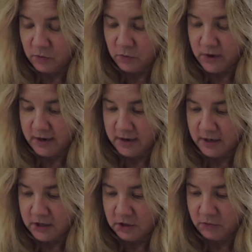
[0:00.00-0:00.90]

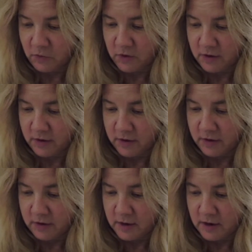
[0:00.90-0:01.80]
witness for the
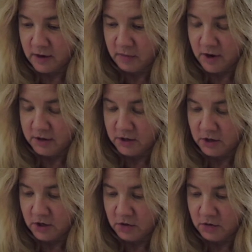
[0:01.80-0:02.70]

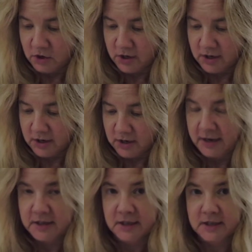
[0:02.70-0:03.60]
prosecution in
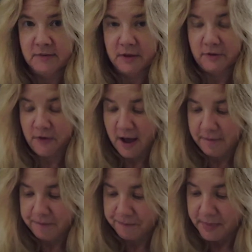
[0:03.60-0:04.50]
1975,
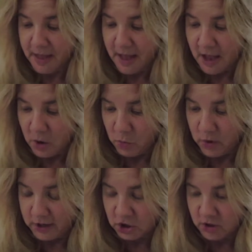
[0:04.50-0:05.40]

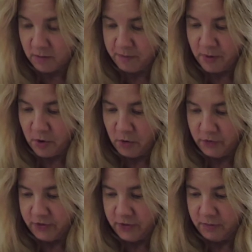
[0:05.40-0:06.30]
which
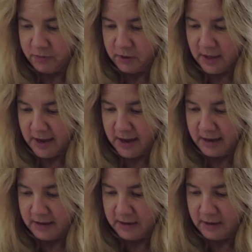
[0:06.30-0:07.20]
both
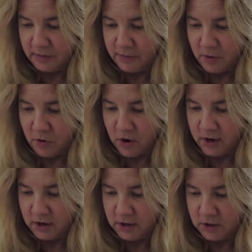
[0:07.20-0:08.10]
played their
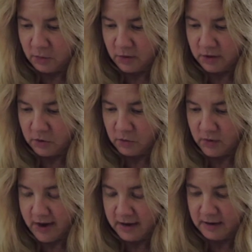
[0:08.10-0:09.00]
parts with
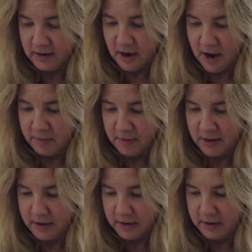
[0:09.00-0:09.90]
great
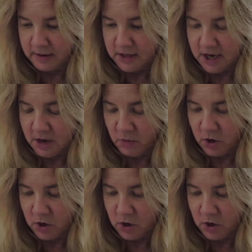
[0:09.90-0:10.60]
comic teamwork.